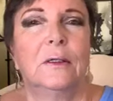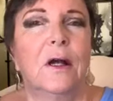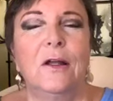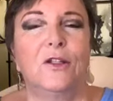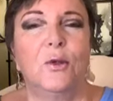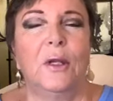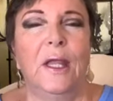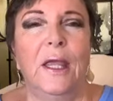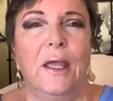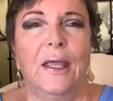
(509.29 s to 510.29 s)
can't do it
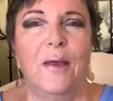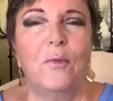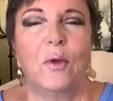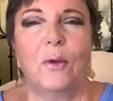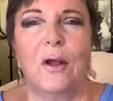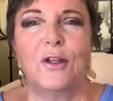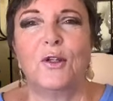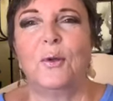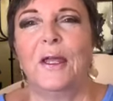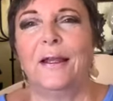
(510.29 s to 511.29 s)
here, can we? We can't
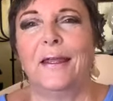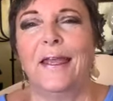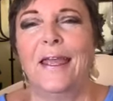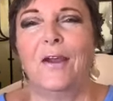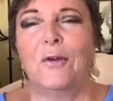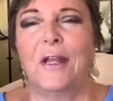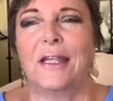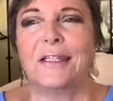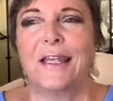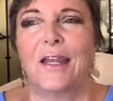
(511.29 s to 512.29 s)
do healing here. And
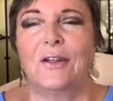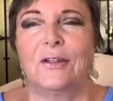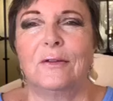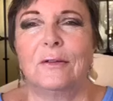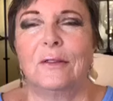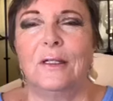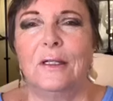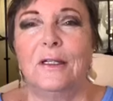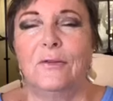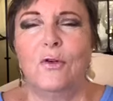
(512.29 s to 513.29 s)
I said,
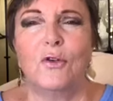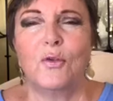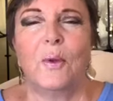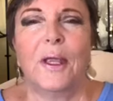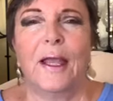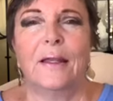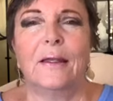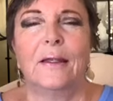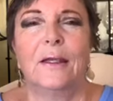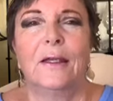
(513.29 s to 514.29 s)
of course we can.
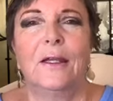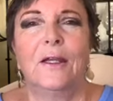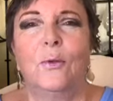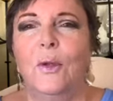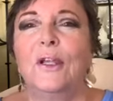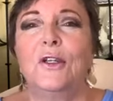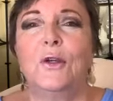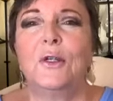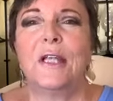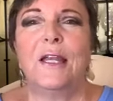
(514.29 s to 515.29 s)
We can
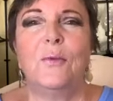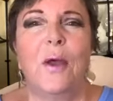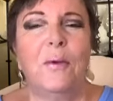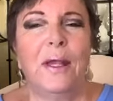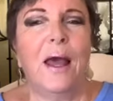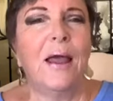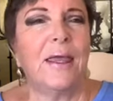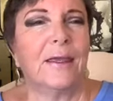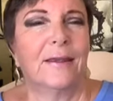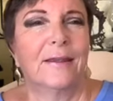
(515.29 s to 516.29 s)
do it anywhere we like.